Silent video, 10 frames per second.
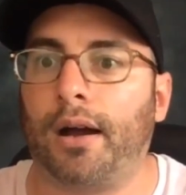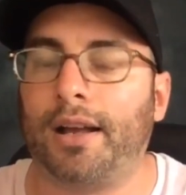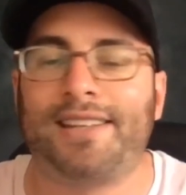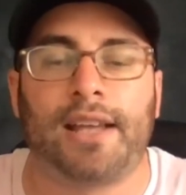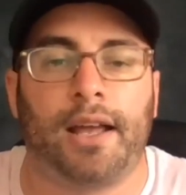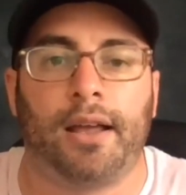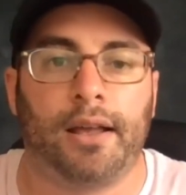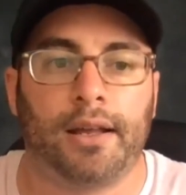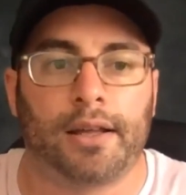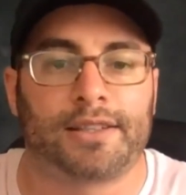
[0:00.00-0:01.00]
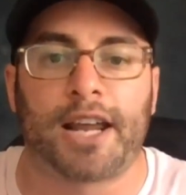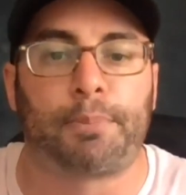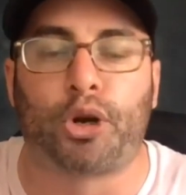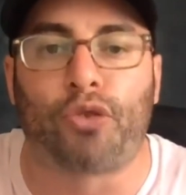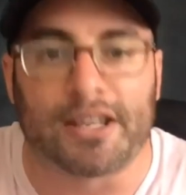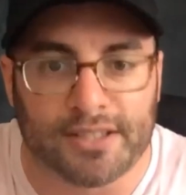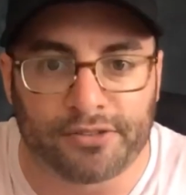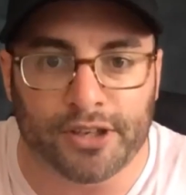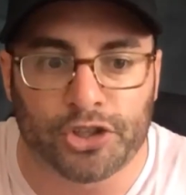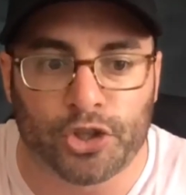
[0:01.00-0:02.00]
it's not a
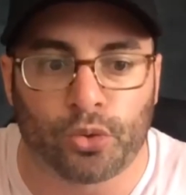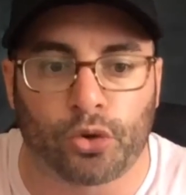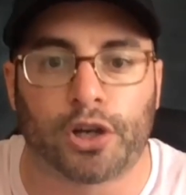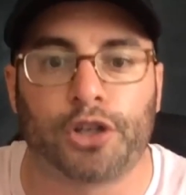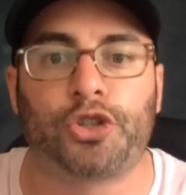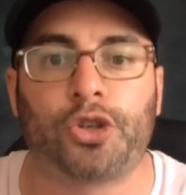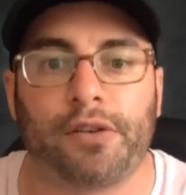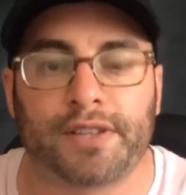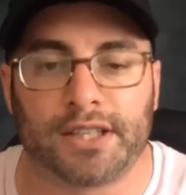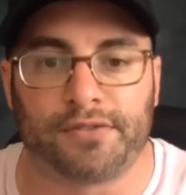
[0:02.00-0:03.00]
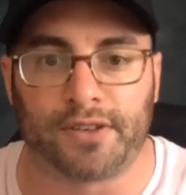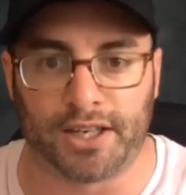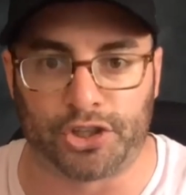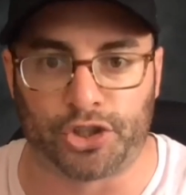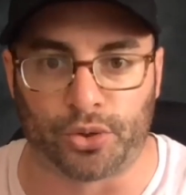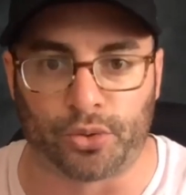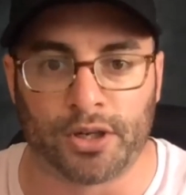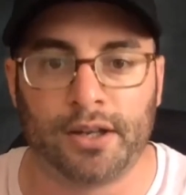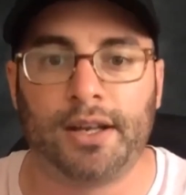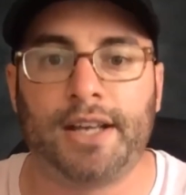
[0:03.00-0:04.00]
progressive issue or a conservative issue.
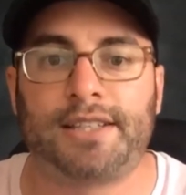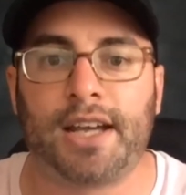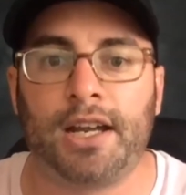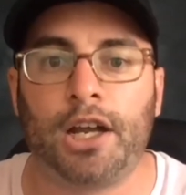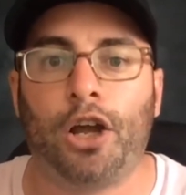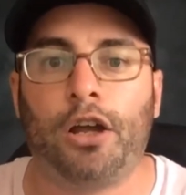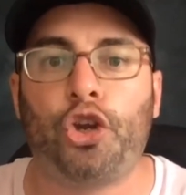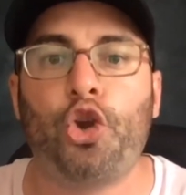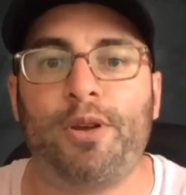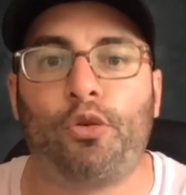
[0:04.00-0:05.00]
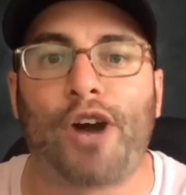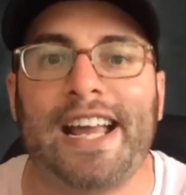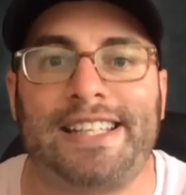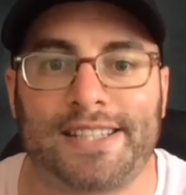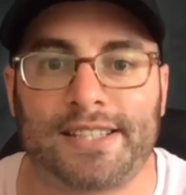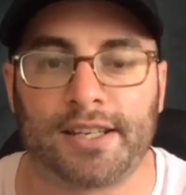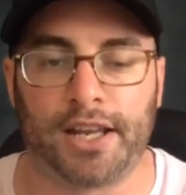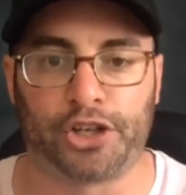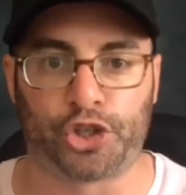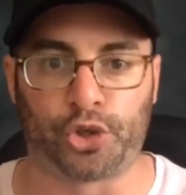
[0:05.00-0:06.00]
It's a human rights
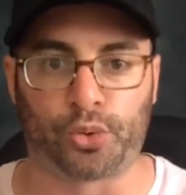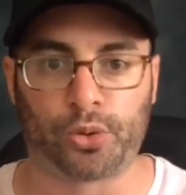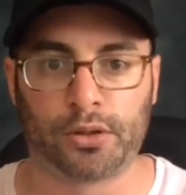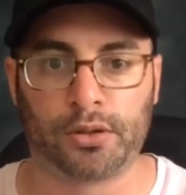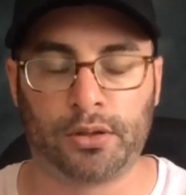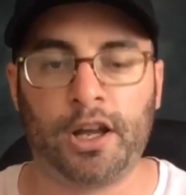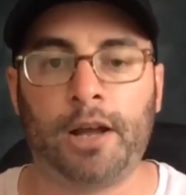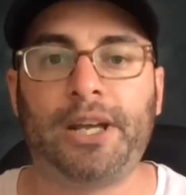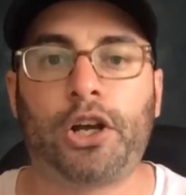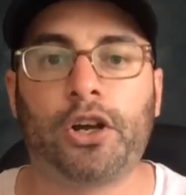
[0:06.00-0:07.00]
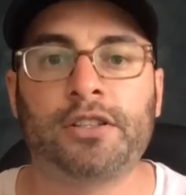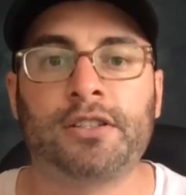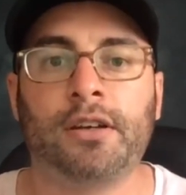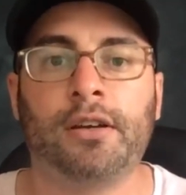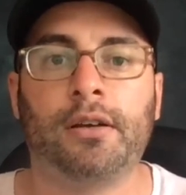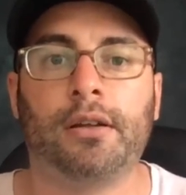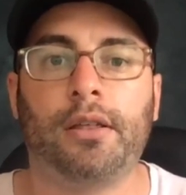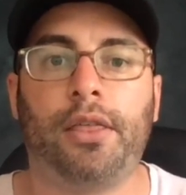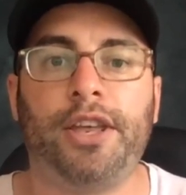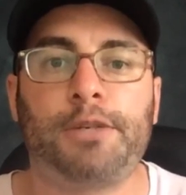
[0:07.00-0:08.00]
issue because
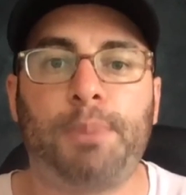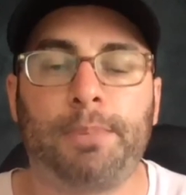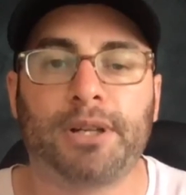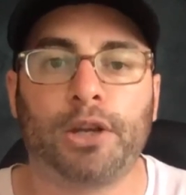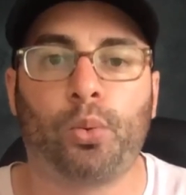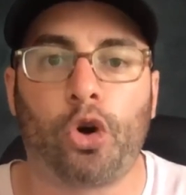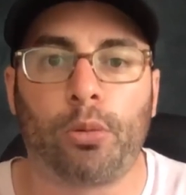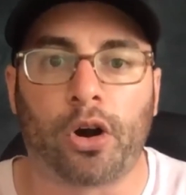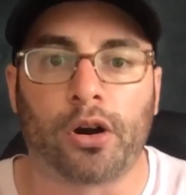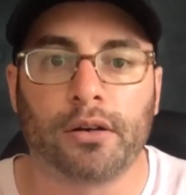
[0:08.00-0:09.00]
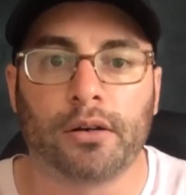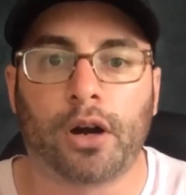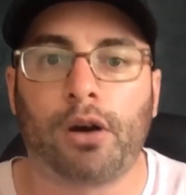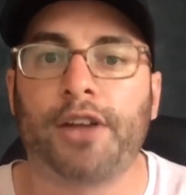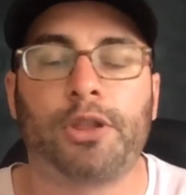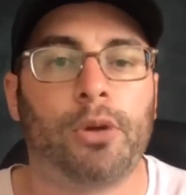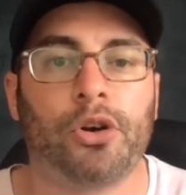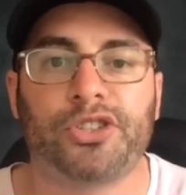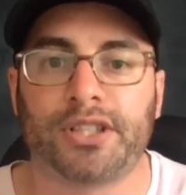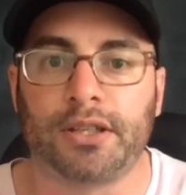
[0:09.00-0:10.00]
these people at Walmart are at the
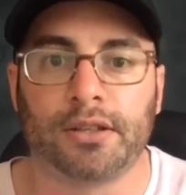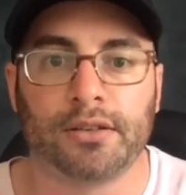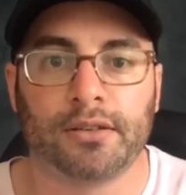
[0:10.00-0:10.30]
mercy.